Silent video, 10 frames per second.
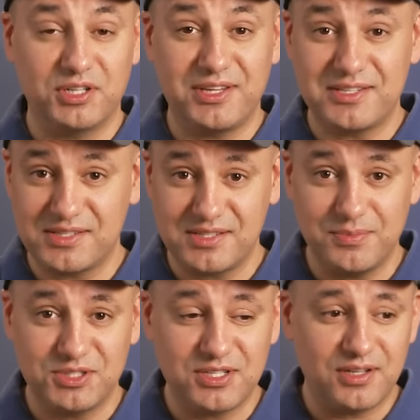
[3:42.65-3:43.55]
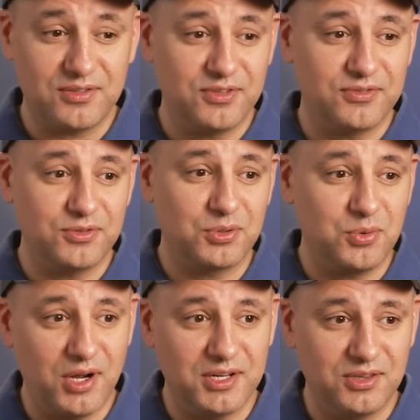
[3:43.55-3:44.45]
worked as a cinematographer for
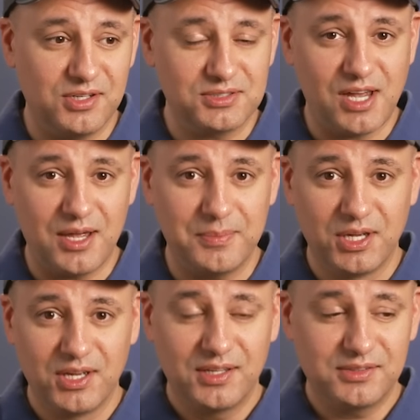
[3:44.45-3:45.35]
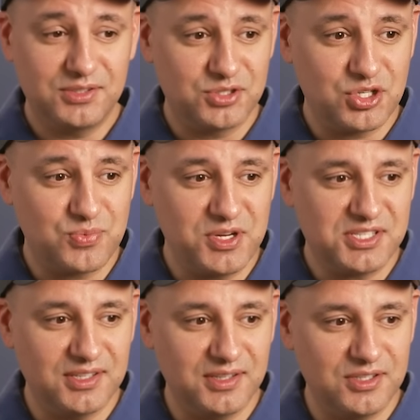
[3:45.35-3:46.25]
quite a long time till just
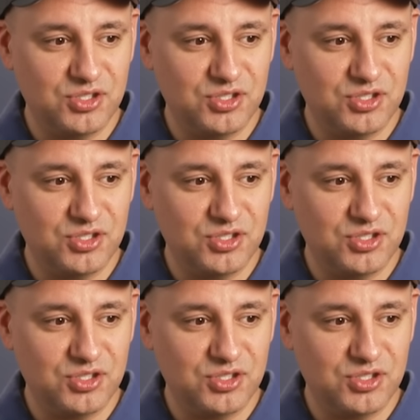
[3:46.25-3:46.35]
recently.